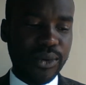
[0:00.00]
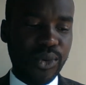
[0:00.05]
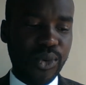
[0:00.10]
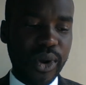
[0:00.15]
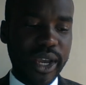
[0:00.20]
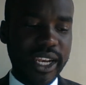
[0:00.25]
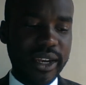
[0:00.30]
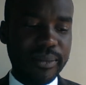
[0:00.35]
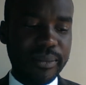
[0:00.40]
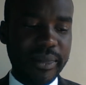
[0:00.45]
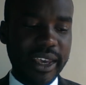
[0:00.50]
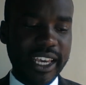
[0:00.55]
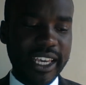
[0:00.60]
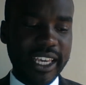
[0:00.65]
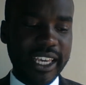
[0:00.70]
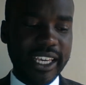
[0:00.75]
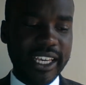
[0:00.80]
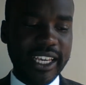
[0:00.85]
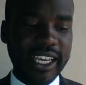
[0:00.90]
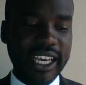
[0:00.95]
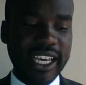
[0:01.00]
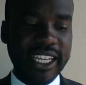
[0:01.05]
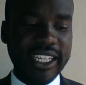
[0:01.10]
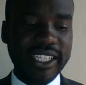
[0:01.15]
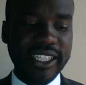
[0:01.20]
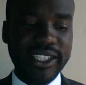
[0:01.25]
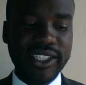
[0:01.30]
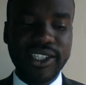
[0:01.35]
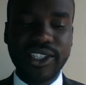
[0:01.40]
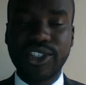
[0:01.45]
when making a
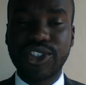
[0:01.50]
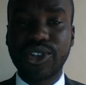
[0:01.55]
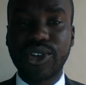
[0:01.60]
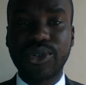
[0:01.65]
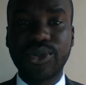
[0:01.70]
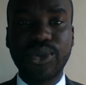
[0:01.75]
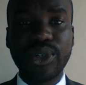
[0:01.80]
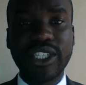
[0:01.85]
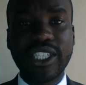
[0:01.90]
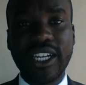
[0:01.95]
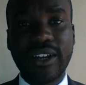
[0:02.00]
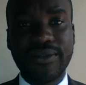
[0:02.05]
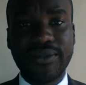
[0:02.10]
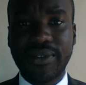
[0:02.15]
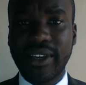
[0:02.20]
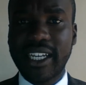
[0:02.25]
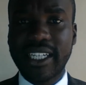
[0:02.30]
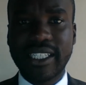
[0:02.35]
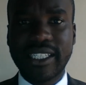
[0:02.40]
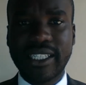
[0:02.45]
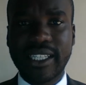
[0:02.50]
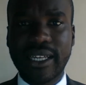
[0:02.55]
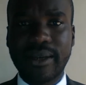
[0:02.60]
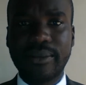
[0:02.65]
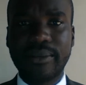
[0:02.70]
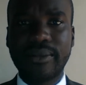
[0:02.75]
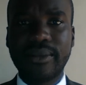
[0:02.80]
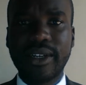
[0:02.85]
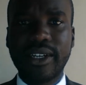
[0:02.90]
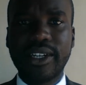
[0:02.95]
decision which affects
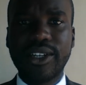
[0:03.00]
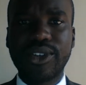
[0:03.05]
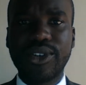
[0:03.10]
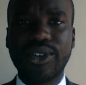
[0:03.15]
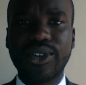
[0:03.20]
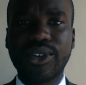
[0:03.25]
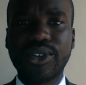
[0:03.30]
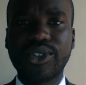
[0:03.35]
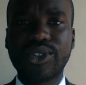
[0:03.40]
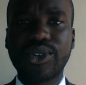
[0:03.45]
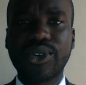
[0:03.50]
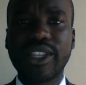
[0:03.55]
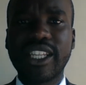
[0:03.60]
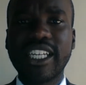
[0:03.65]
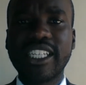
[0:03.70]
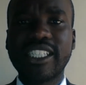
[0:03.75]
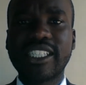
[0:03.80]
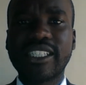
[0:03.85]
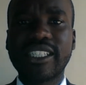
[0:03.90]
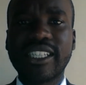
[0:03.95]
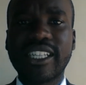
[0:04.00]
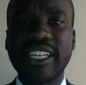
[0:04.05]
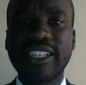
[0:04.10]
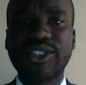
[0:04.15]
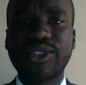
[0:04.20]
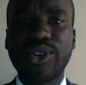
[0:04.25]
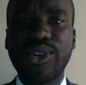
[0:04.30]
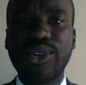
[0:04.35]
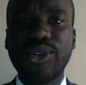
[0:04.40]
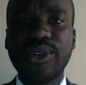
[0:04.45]
them. So
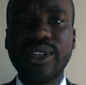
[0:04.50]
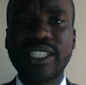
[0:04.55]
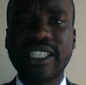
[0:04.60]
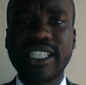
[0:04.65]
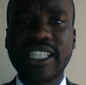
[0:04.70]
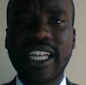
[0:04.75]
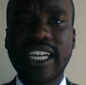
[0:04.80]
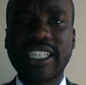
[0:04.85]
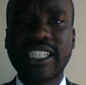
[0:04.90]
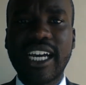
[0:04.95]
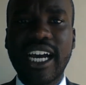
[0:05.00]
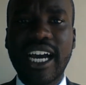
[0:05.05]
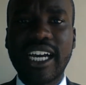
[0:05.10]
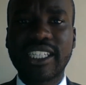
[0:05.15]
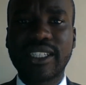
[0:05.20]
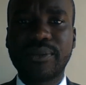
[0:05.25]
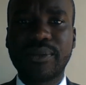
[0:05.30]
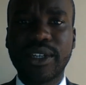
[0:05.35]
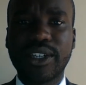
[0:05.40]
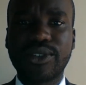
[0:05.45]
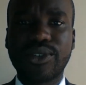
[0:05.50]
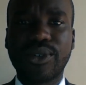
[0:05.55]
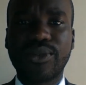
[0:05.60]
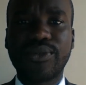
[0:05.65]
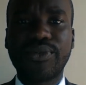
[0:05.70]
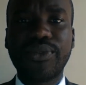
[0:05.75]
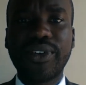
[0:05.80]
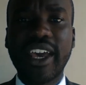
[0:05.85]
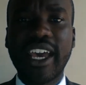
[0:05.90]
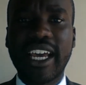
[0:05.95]
there's always that aspect of
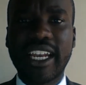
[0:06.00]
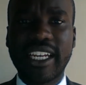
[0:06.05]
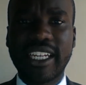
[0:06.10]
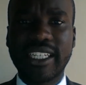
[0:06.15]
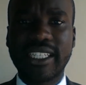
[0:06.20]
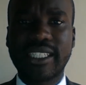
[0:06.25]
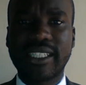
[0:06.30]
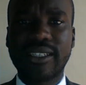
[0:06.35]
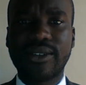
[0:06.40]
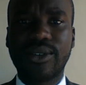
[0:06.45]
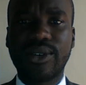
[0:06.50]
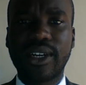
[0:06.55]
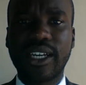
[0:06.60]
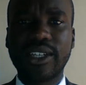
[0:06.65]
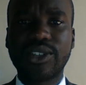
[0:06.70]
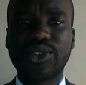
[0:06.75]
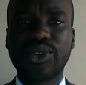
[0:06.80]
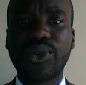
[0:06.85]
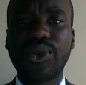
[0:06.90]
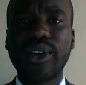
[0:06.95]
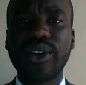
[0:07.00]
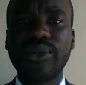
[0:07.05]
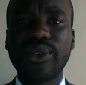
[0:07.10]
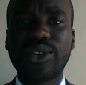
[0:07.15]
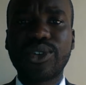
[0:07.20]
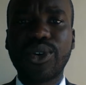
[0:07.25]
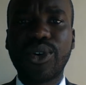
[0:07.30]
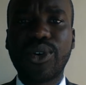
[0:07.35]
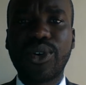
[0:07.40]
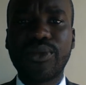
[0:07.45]
fairness. Okay, so when we
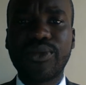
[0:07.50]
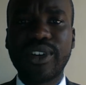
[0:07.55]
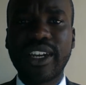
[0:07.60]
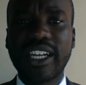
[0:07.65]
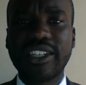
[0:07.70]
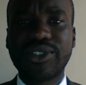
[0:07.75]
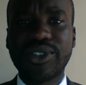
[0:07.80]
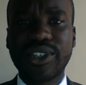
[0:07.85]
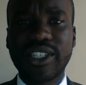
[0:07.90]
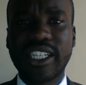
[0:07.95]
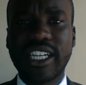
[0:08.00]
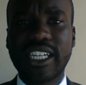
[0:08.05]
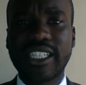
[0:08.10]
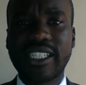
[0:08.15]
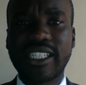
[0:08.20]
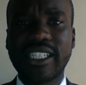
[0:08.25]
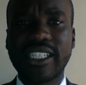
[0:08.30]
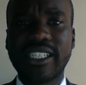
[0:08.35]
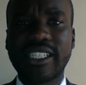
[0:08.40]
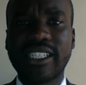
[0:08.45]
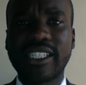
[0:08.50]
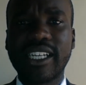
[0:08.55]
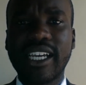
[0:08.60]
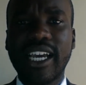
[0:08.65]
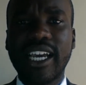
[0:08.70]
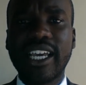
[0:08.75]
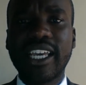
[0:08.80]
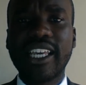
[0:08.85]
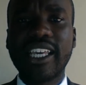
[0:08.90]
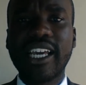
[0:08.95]
talk of natural justice,
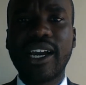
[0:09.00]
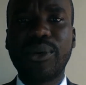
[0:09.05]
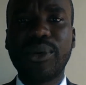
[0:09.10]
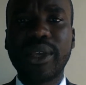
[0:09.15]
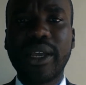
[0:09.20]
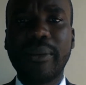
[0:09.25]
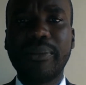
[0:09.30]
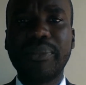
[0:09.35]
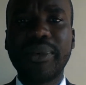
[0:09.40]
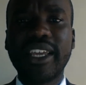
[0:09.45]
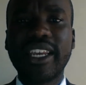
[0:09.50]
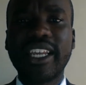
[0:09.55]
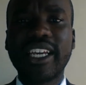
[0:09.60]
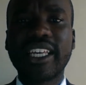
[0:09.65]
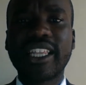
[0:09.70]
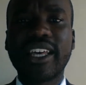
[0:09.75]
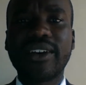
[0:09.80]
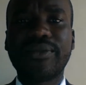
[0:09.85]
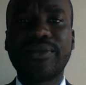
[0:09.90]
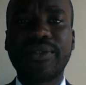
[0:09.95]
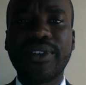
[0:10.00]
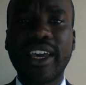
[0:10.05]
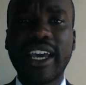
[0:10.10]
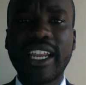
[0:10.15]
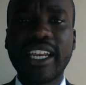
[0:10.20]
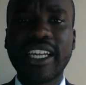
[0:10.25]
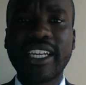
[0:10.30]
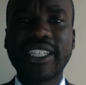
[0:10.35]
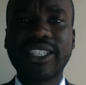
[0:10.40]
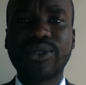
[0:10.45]
here we are meaning the
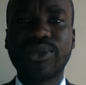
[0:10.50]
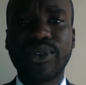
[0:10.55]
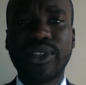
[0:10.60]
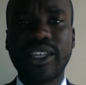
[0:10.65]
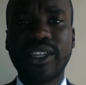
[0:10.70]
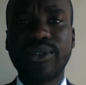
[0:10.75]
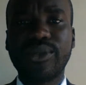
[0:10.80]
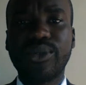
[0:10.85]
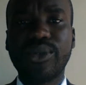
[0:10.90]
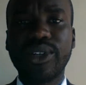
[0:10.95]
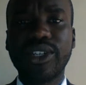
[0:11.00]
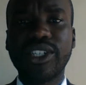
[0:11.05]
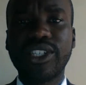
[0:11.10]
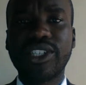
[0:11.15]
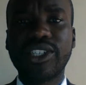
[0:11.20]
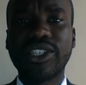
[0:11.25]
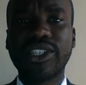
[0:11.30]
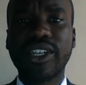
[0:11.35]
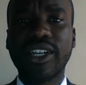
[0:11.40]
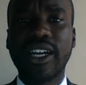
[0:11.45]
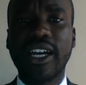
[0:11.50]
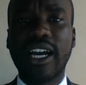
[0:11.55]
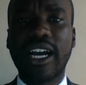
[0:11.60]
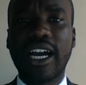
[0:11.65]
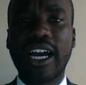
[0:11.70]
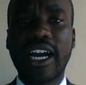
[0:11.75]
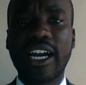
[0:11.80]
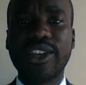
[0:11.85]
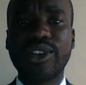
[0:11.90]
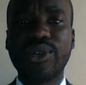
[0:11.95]
fairness within which
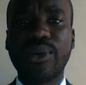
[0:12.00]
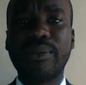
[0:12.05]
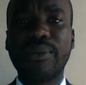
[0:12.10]
you